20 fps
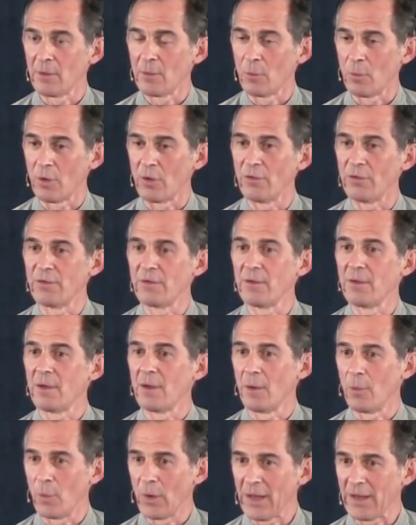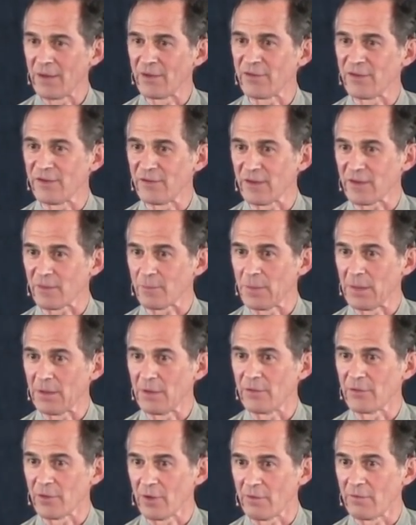was awareness's
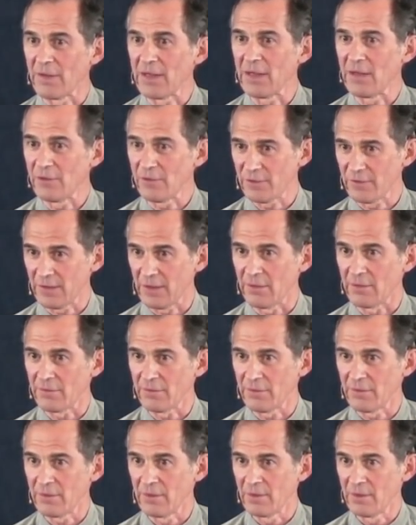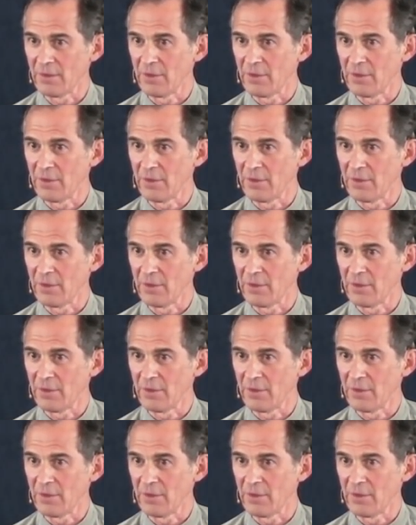experience of itself.